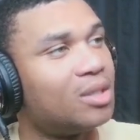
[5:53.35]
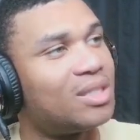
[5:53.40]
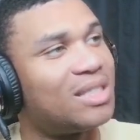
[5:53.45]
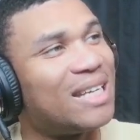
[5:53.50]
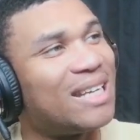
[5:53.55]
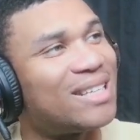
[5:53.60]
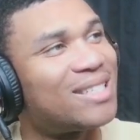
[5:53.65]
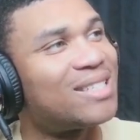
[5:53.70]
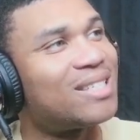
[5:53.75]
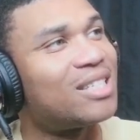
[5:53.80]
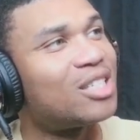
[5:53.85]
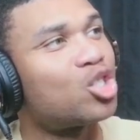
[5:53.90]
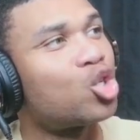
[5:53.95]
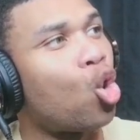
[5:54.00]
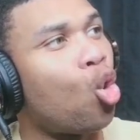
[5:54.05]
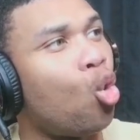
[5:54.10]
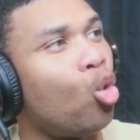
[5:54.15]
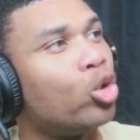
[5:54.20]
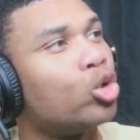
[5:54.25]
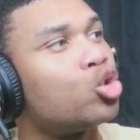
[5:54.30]
This is
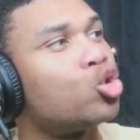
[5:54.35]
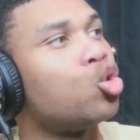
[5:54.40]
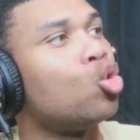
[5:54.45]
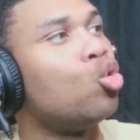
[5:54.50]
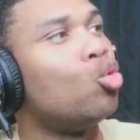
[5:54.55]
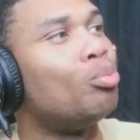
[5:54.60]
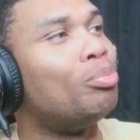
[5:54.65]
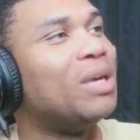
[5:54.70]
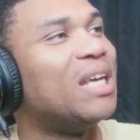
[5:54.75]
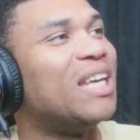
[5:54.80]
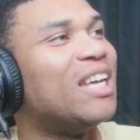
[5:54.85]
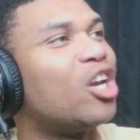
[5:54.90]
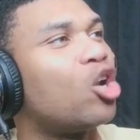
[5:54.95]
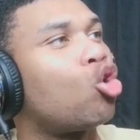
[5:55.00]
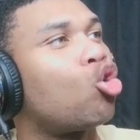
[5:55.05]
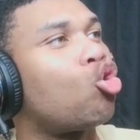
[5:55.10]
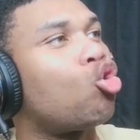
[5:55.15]
going to be